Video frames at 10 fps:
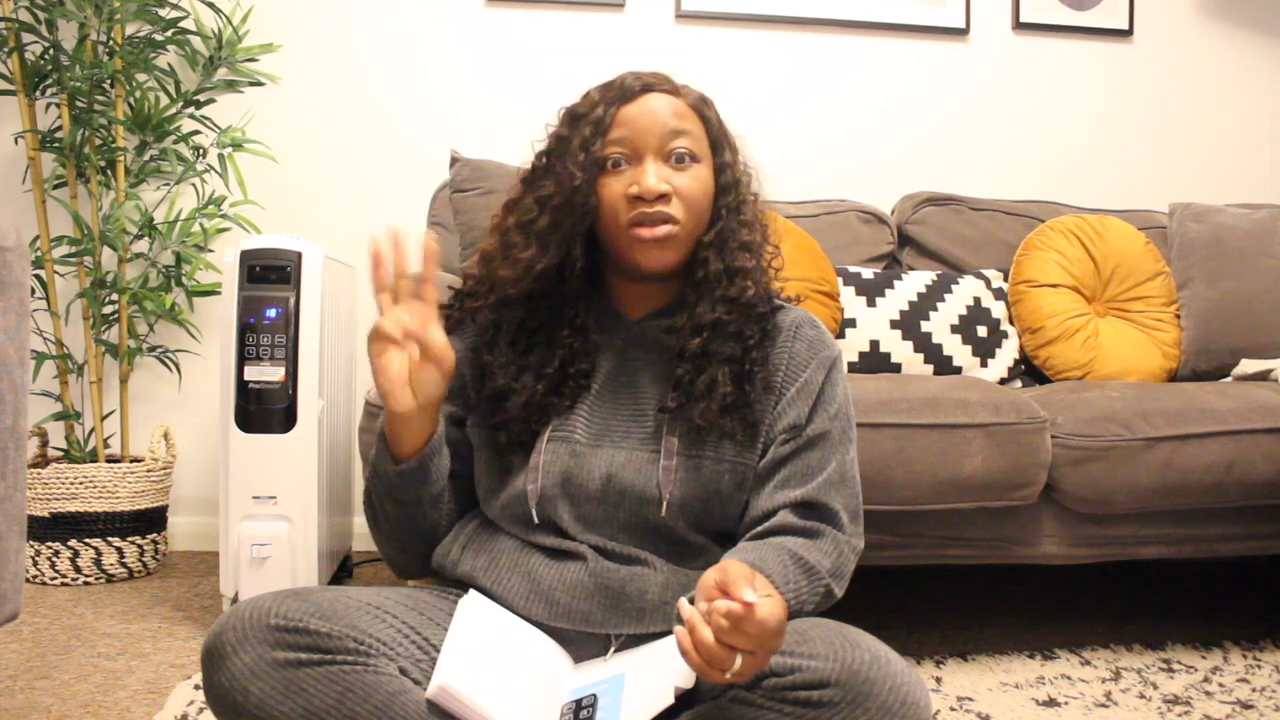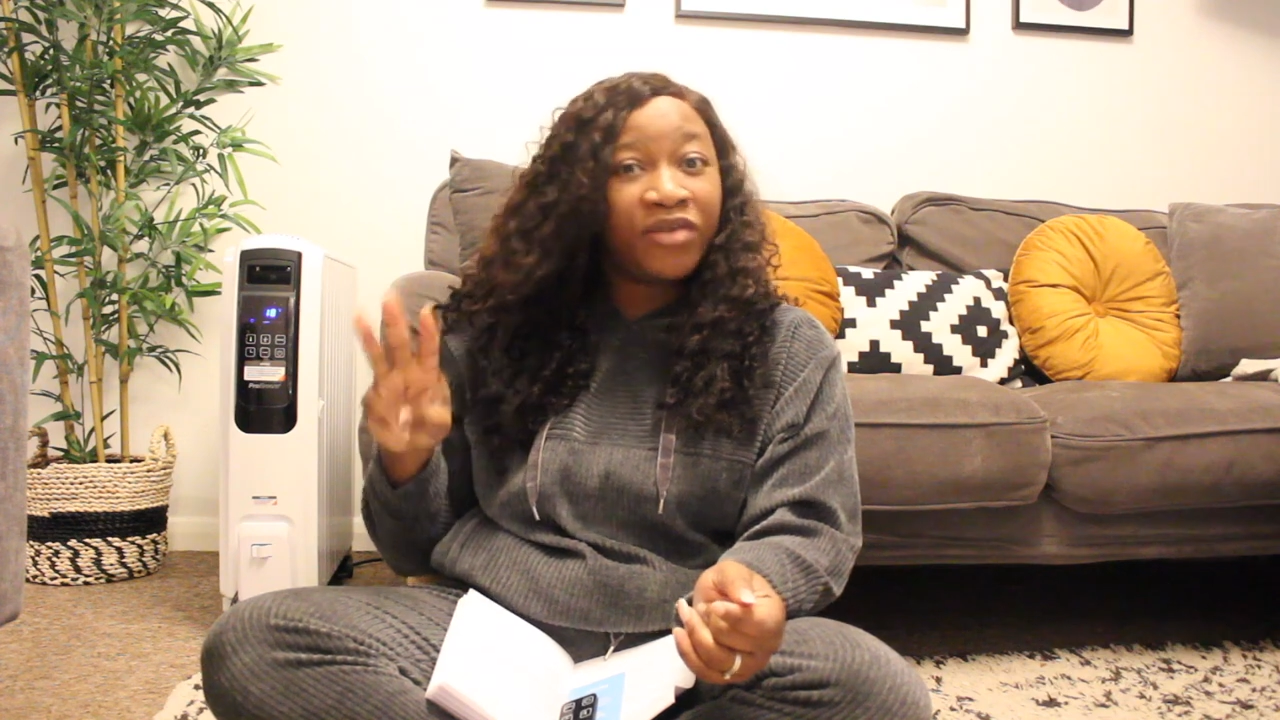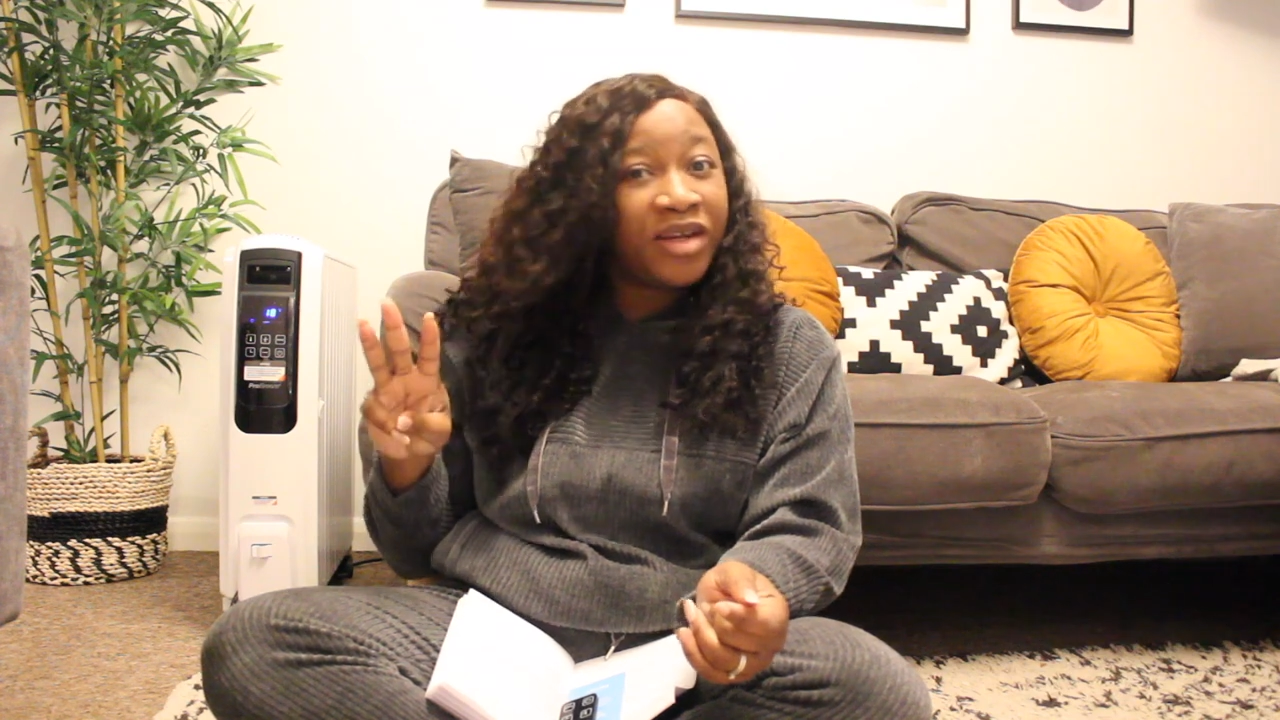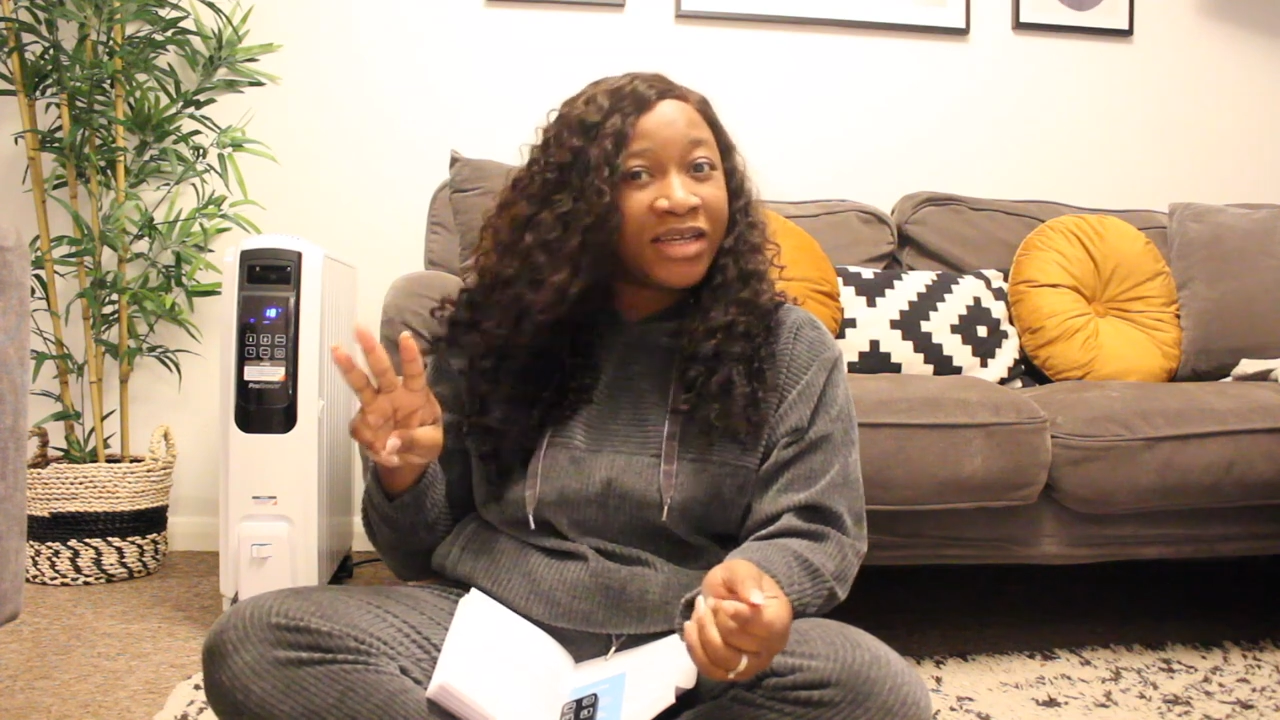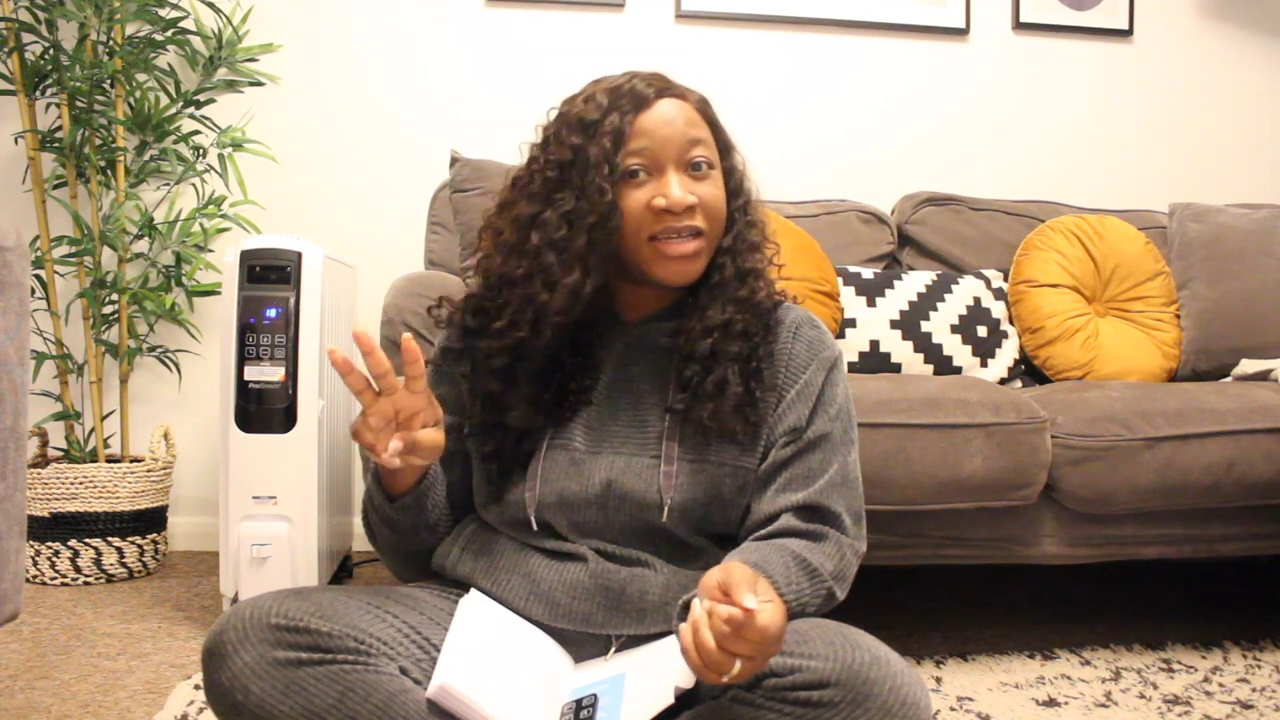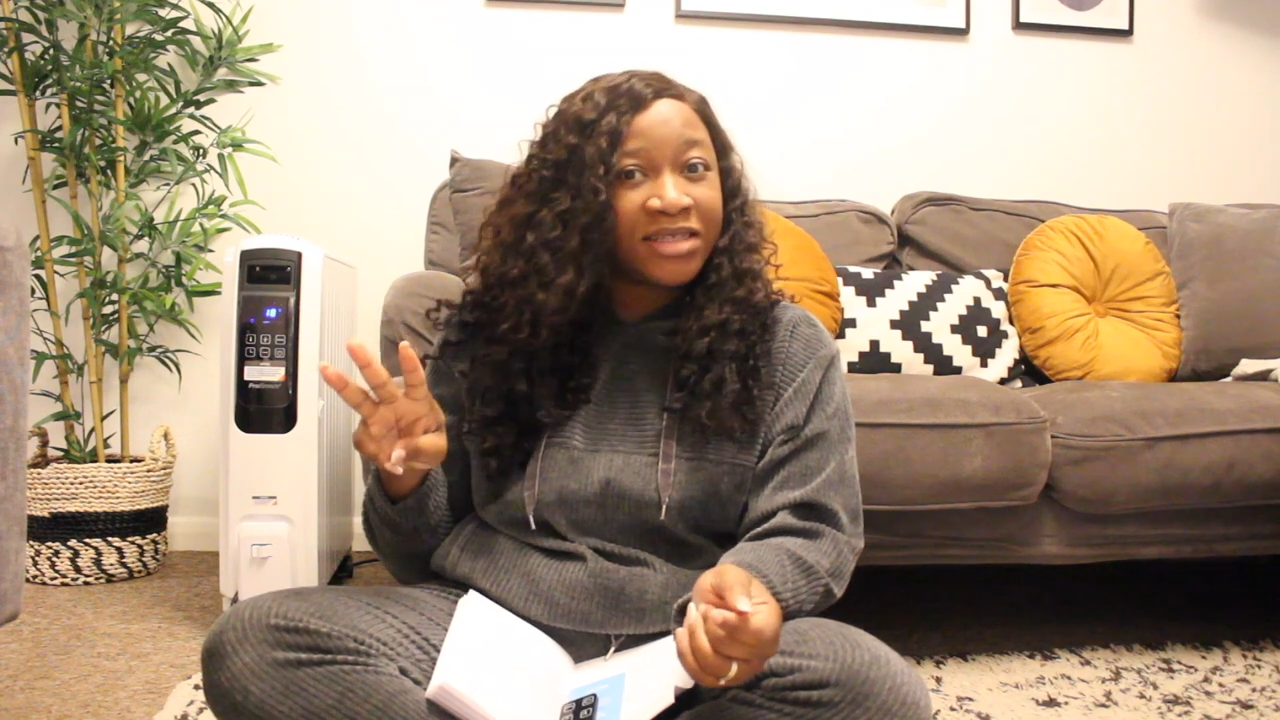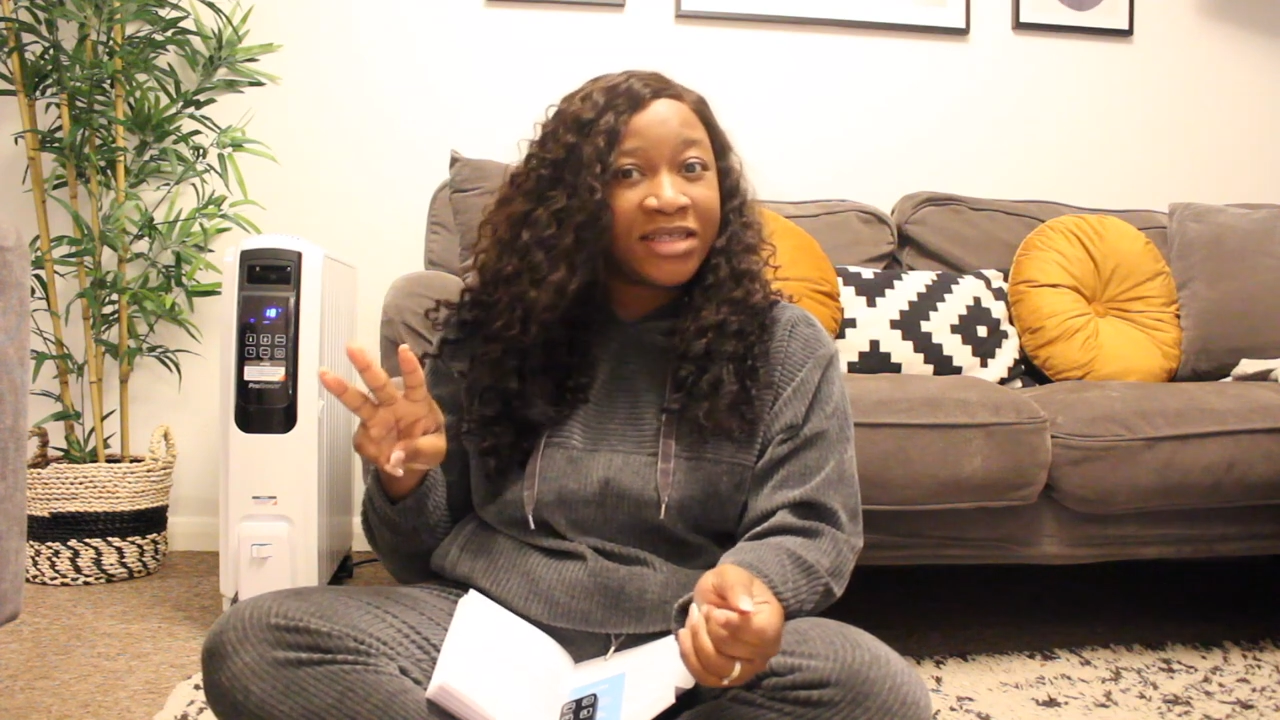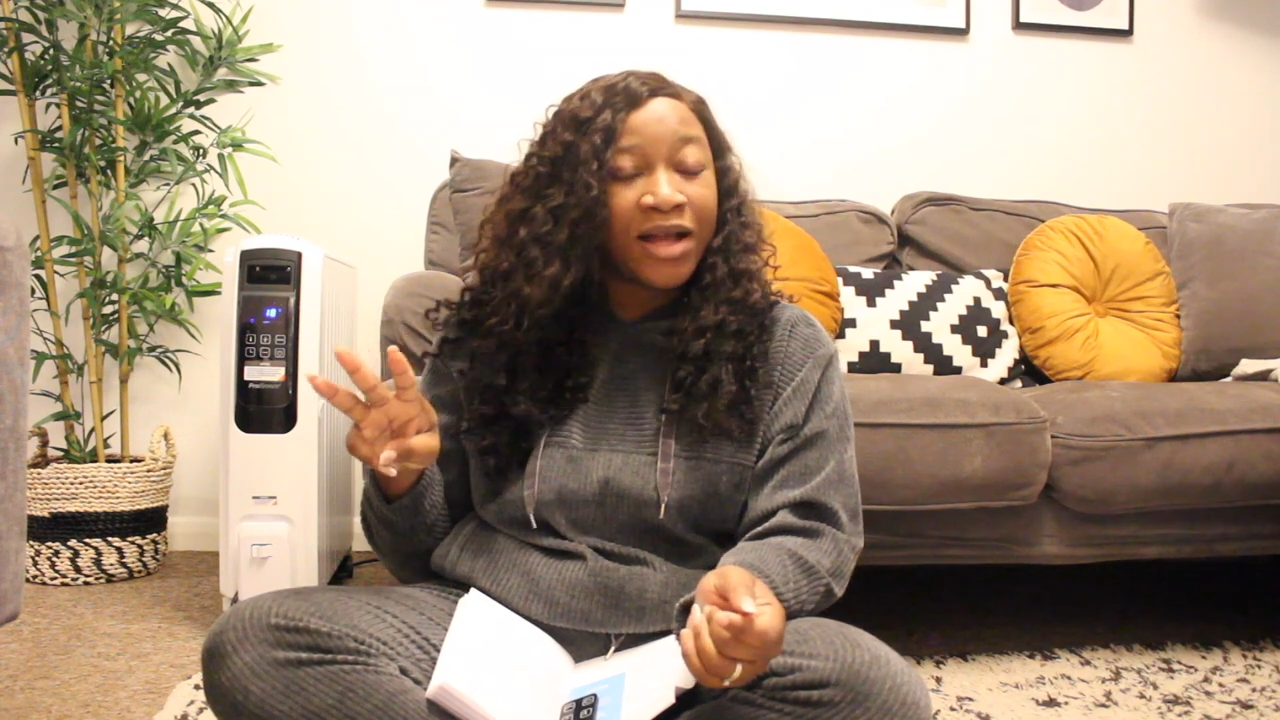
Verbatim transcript: three days